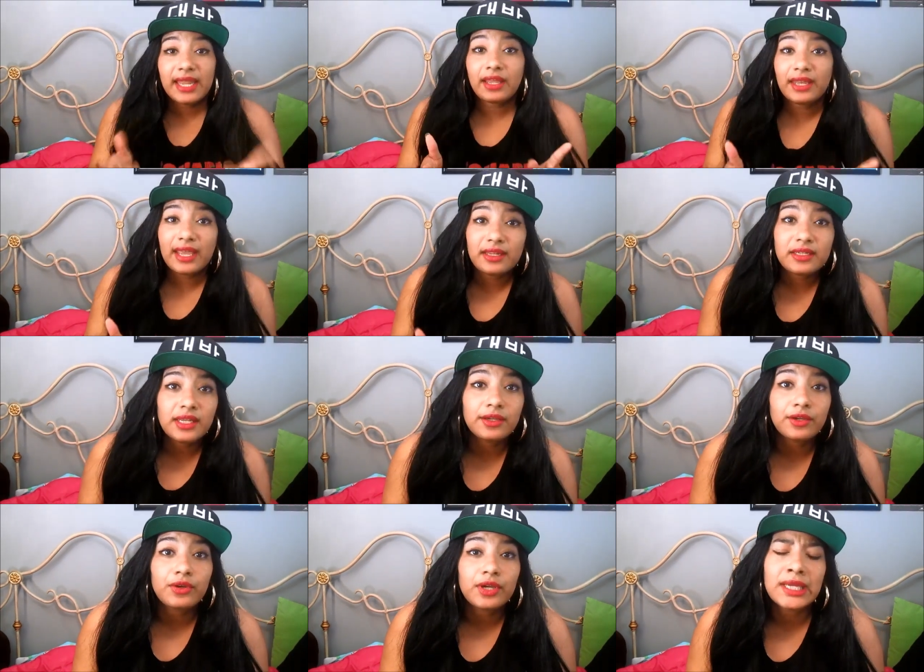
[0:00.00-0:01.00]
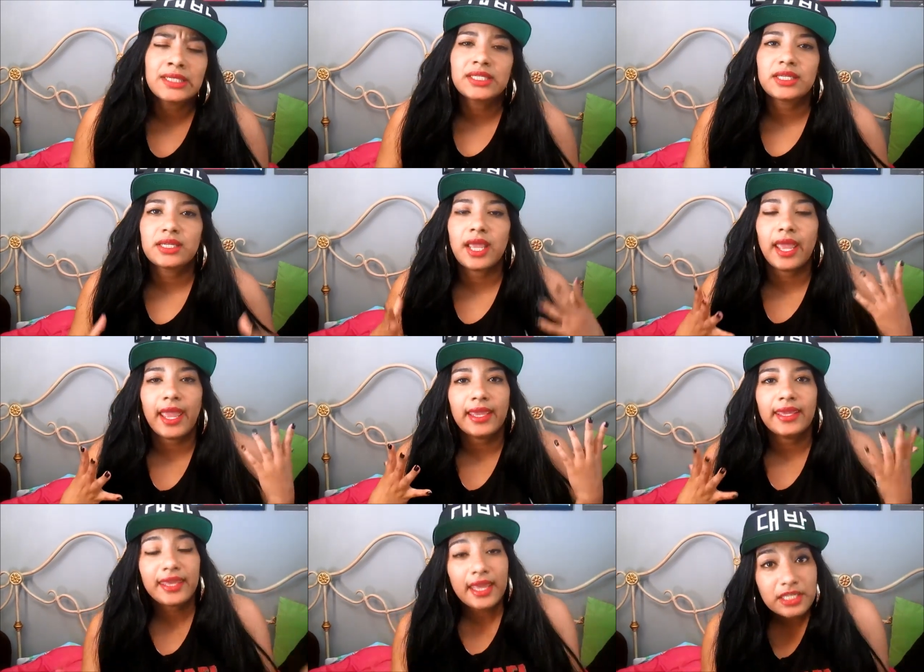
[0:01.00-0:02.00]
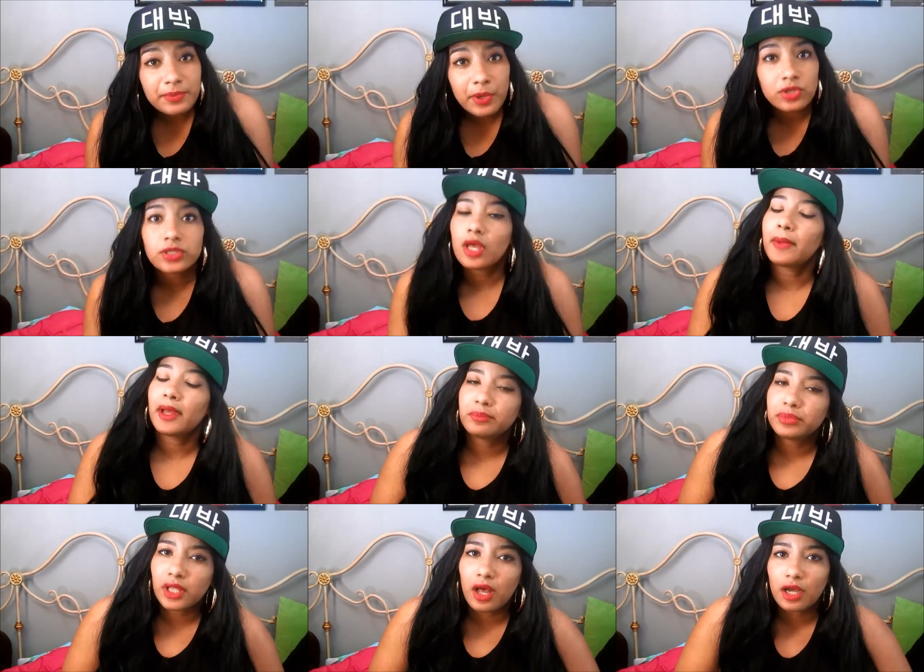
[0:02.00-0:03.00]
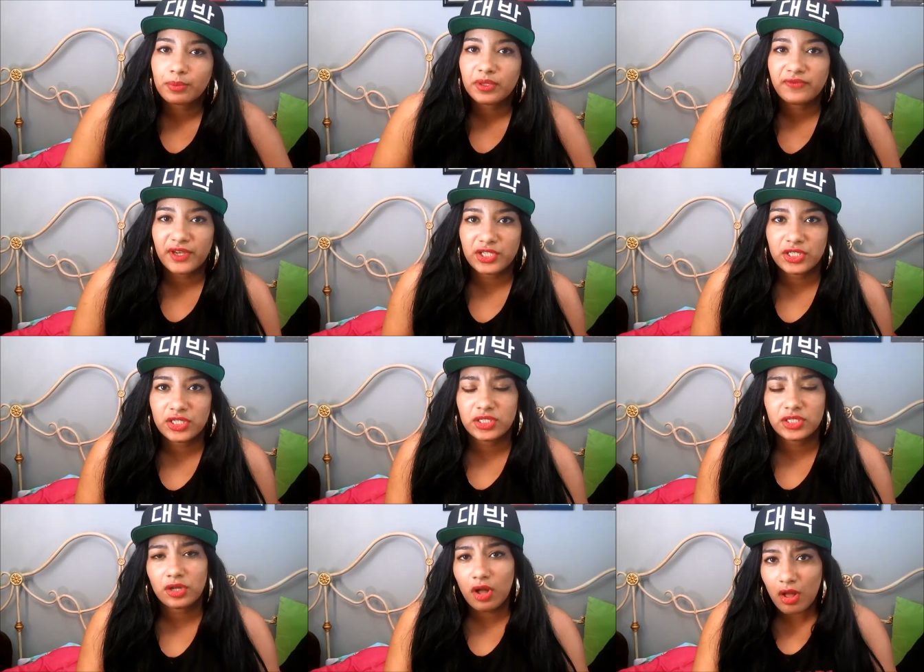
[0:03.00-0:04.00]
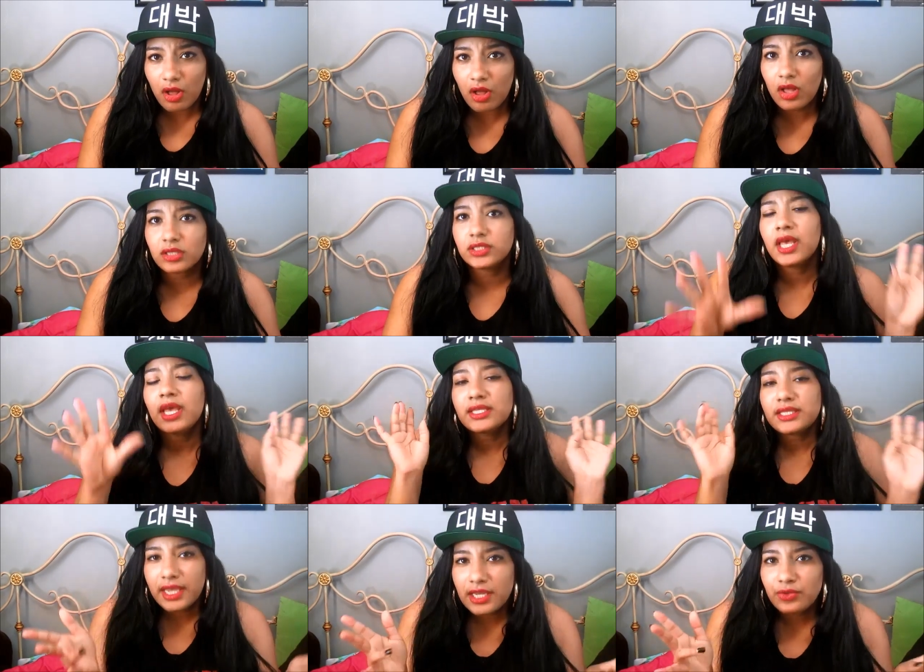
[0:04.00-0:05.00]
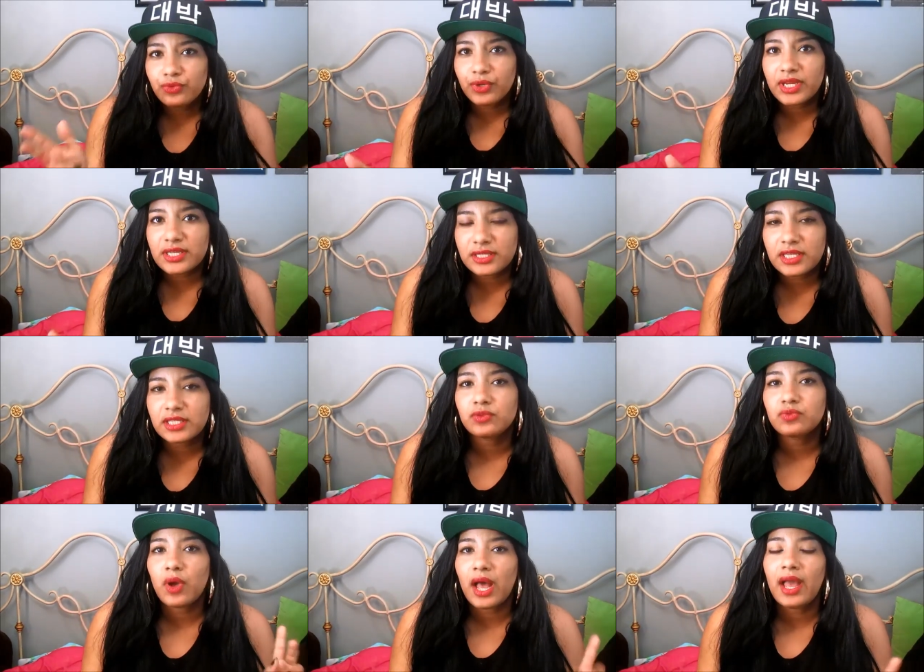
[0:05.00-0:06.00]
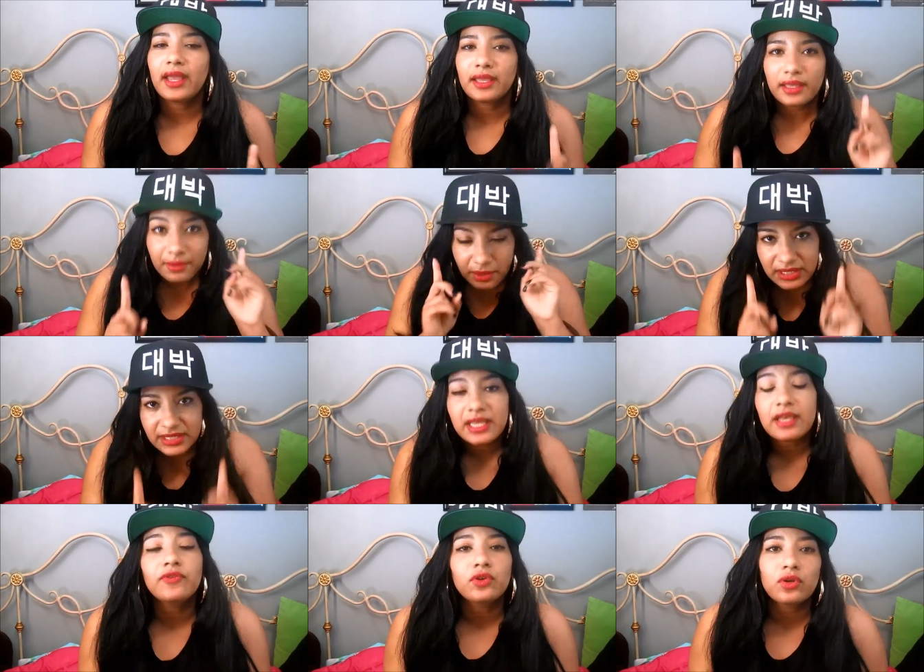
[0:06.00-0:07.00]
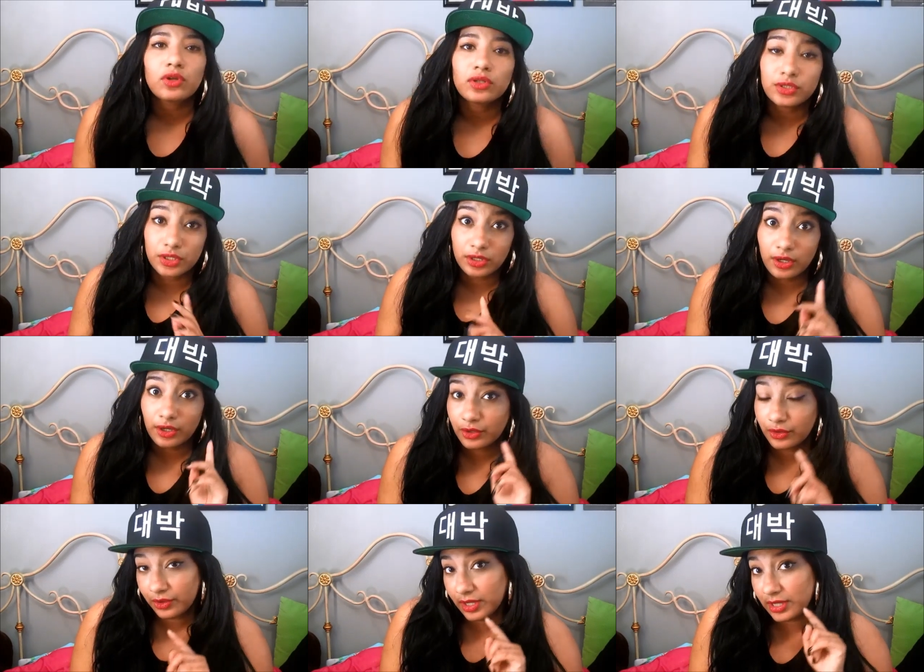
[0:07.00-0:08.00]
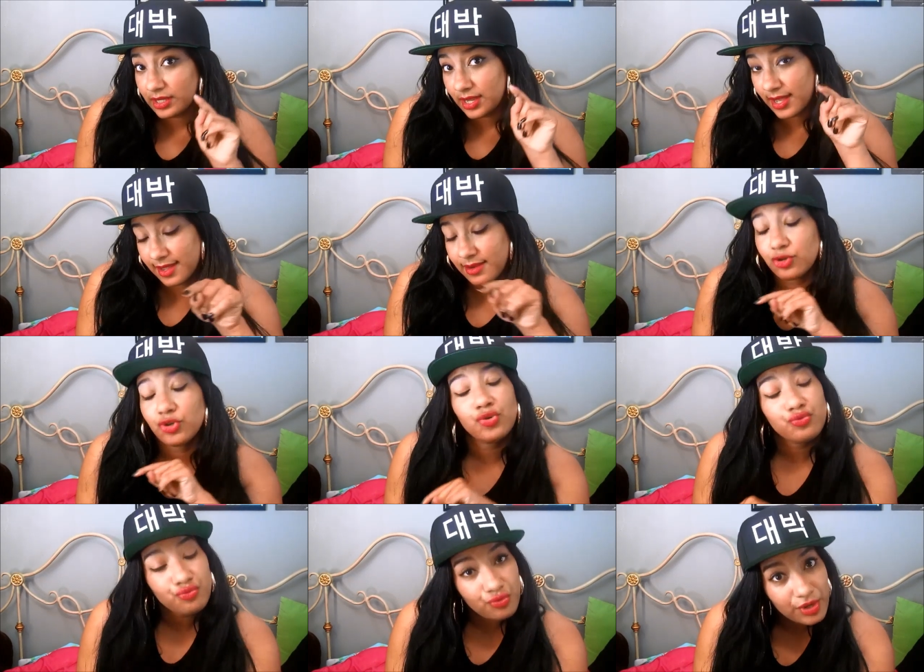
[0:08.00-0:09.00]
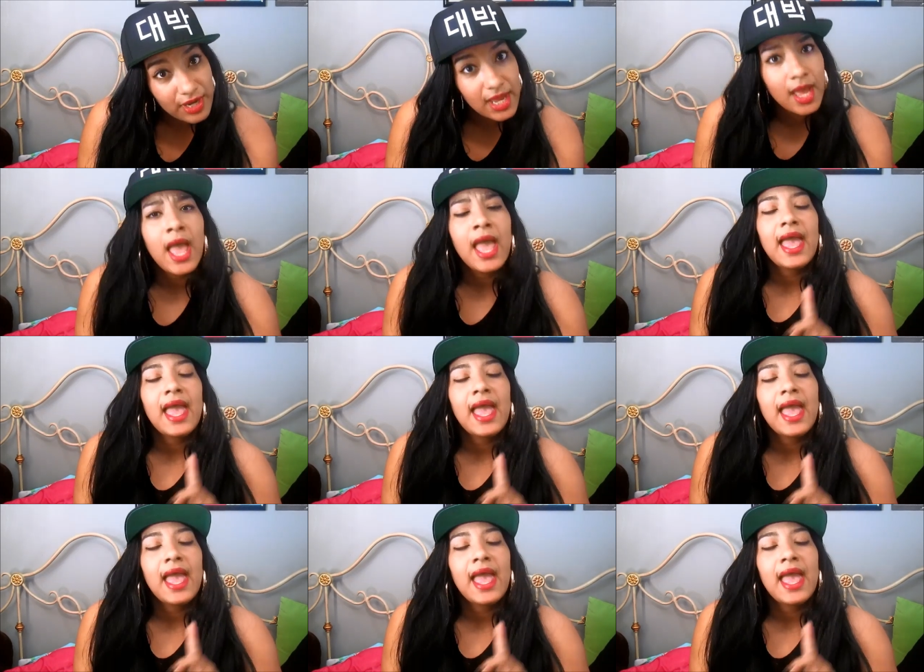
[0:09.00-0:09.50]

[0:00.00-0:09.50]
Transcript: Now 90 Day Korean did a guest post on my blog, P Fashion Ninja, called 10 Reasons Why It Could Be Difficult to Learn Korean in Korea.